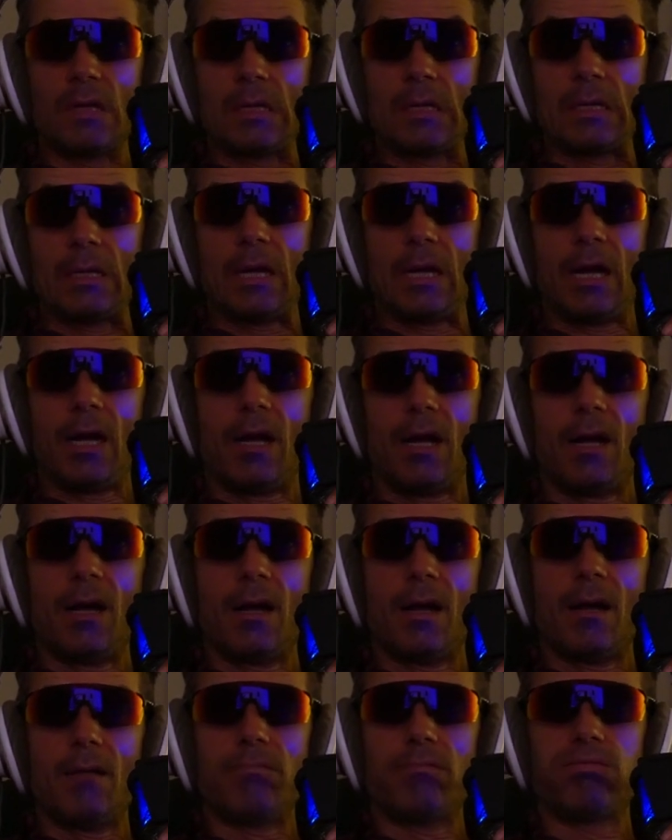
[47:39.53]

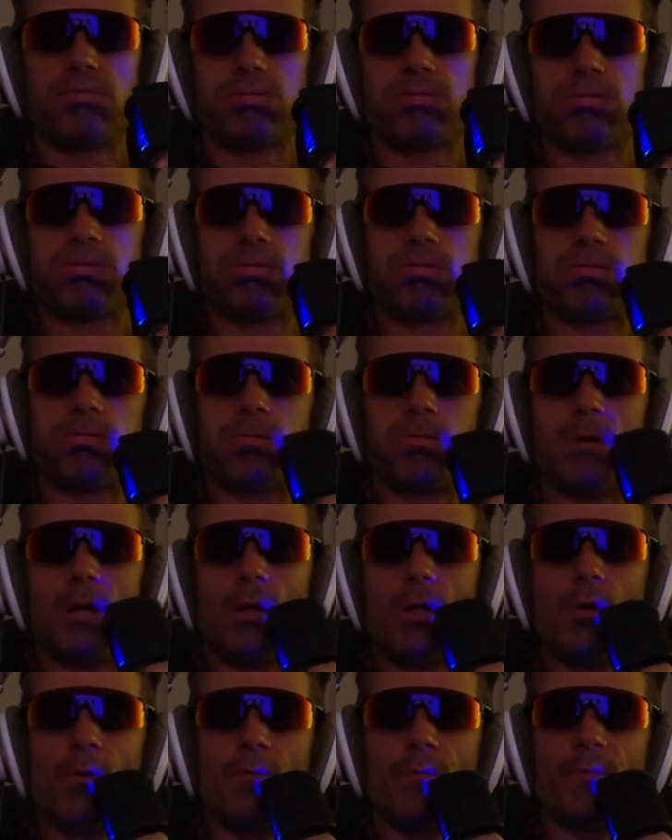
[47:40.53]
Well,
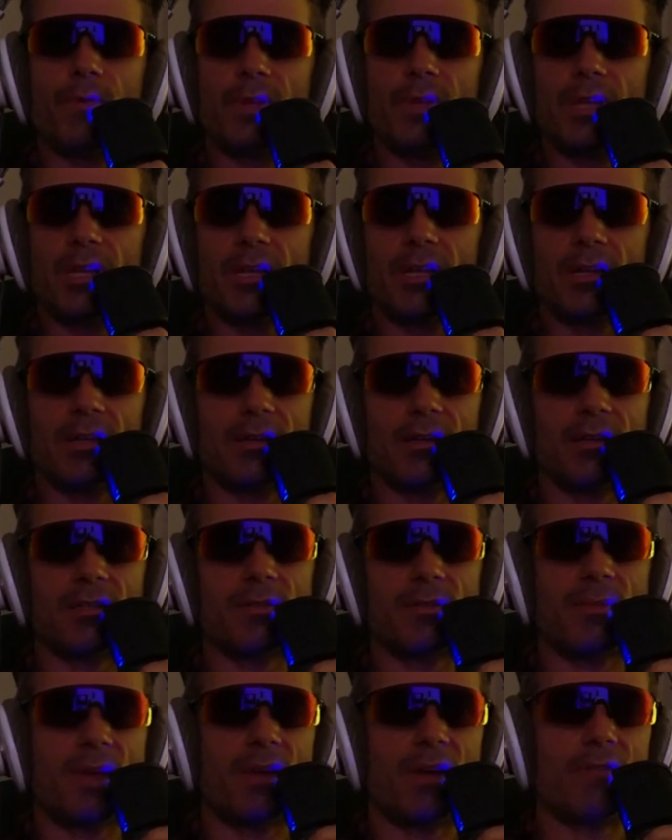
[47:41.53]
hopefully, as a
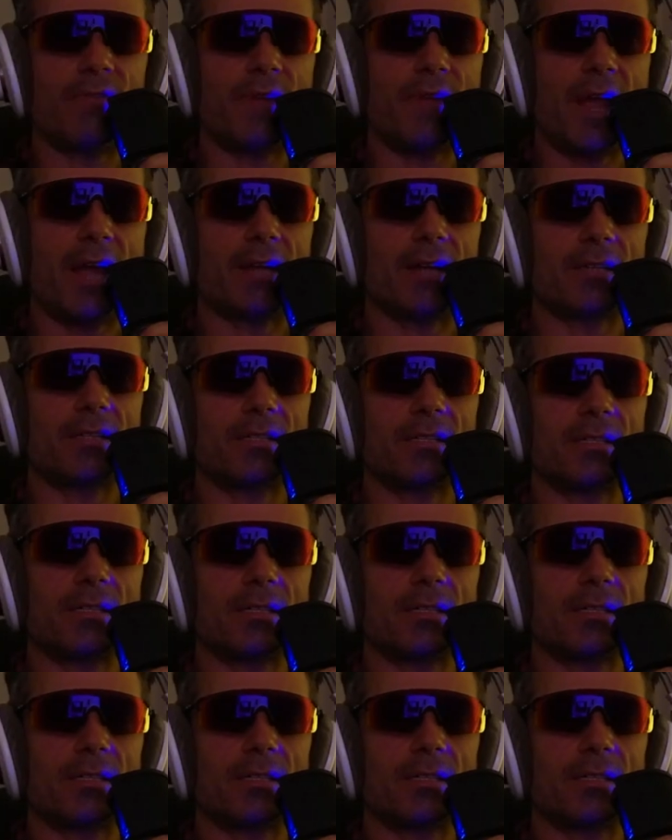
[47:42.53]
matter of fact,